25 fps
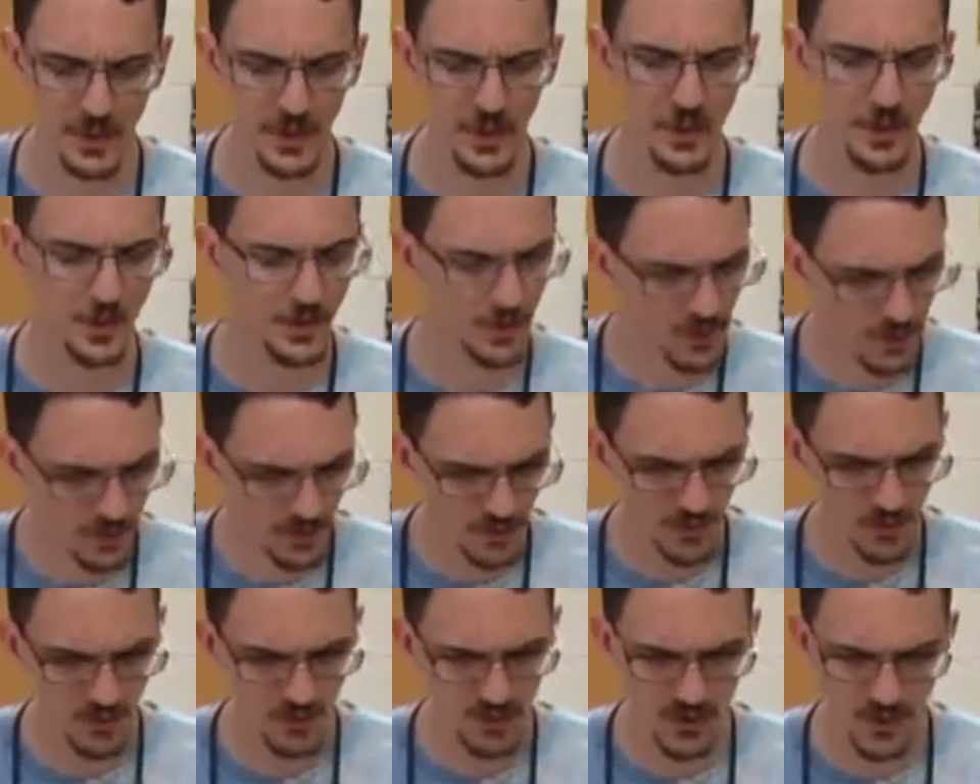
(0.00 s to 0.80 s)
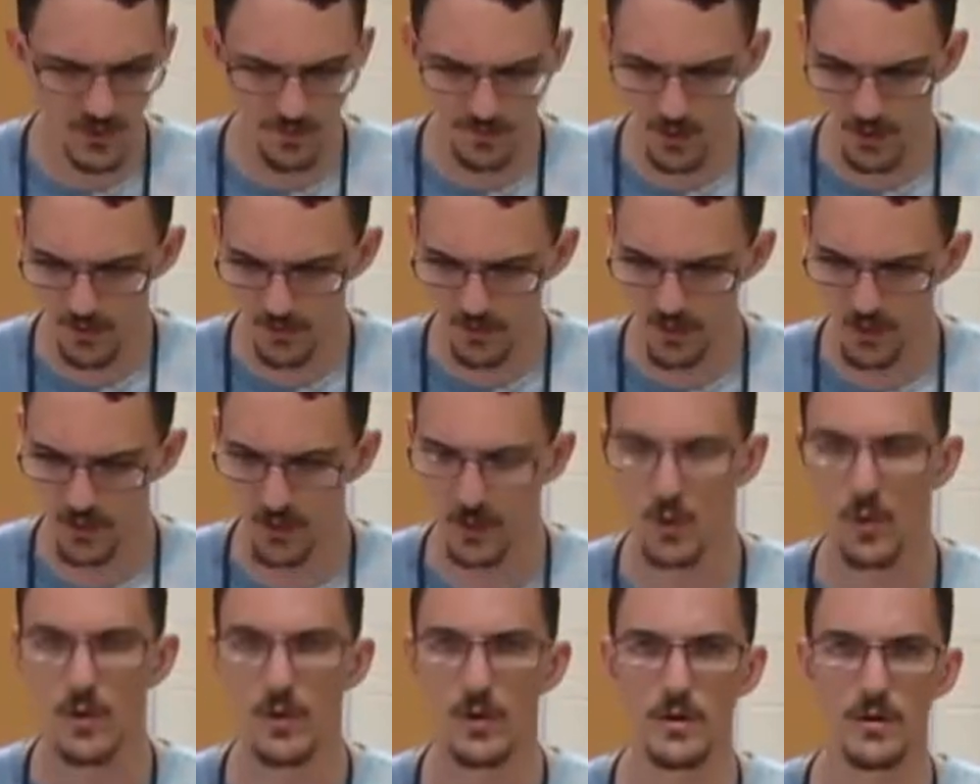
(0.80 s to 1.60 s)
you, and you can just shove those in the
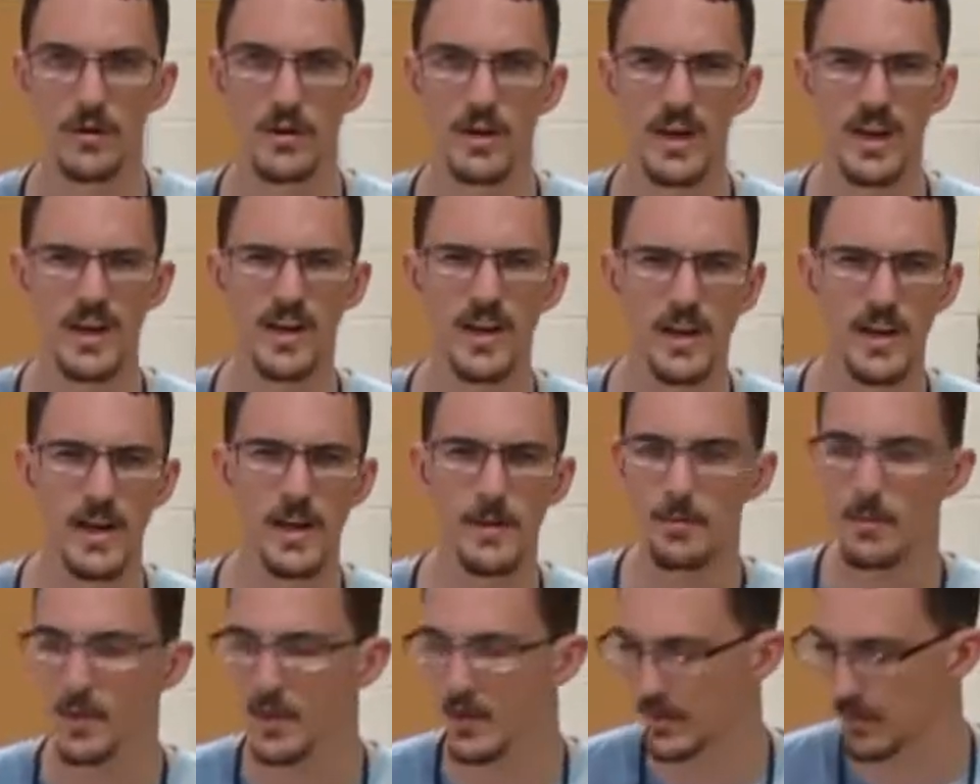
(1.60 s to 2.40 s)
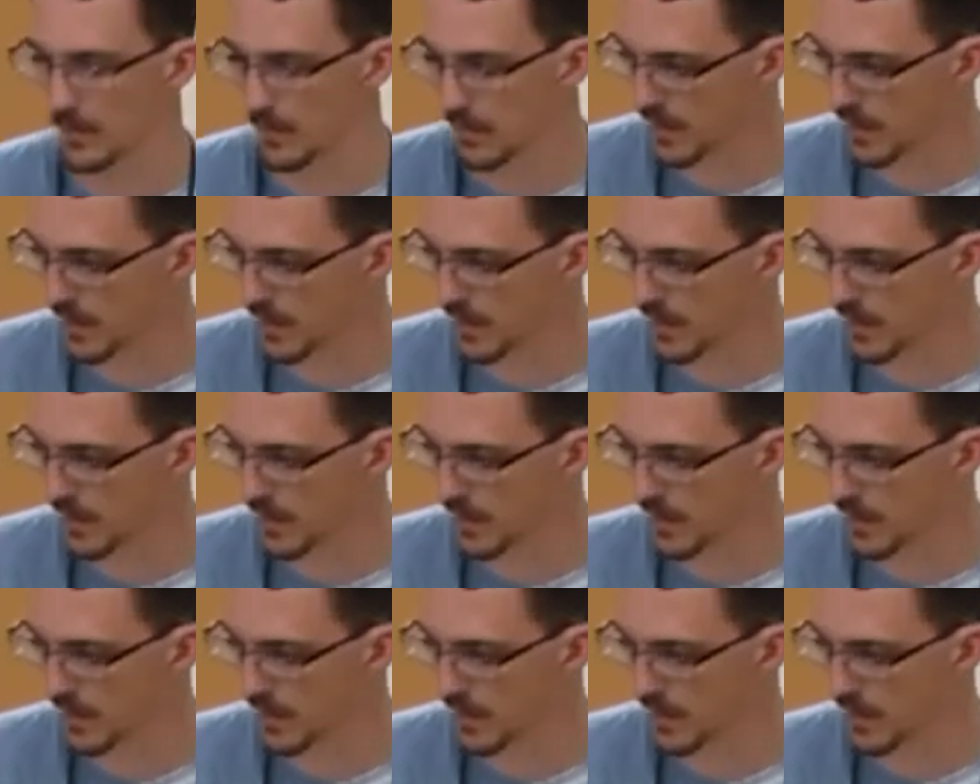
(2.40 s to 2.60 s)
corner to kind of keep this in